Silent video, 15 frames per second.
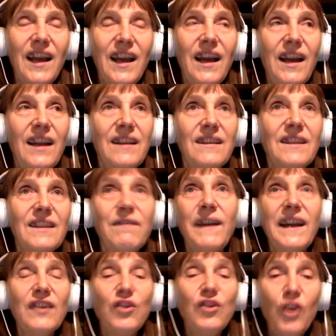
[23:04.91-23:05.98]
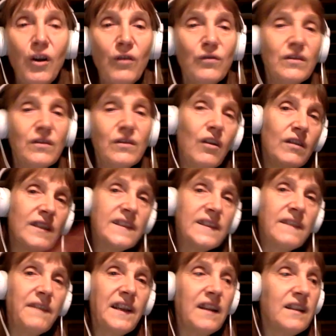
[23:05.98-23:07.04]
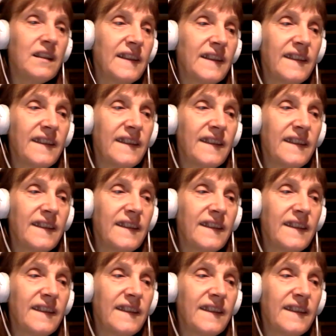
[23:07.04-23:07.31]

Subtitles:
And if I had known all the difficulties